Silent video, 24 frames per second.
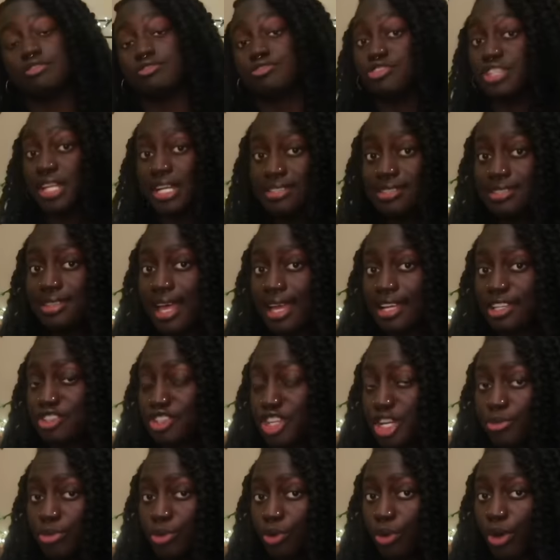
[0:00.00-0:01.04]
Just like
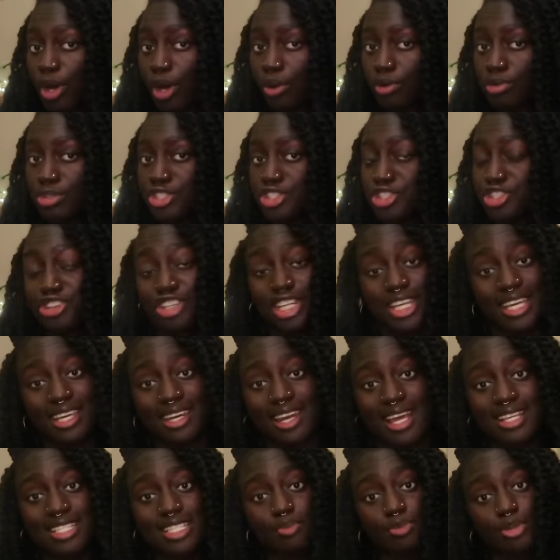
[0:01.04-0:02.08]
Jim Crow stood in
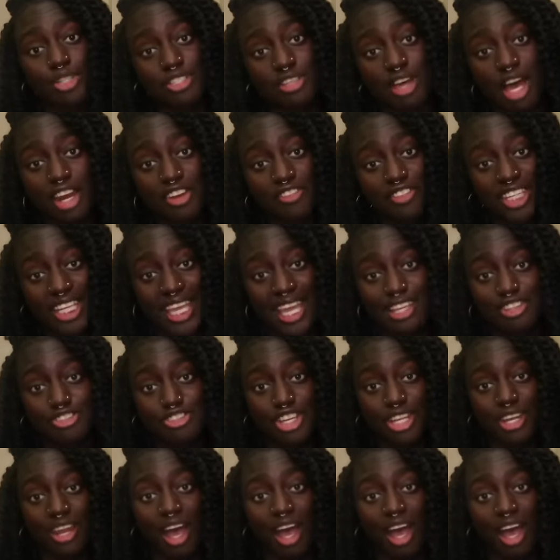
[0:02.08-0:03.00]
as a personification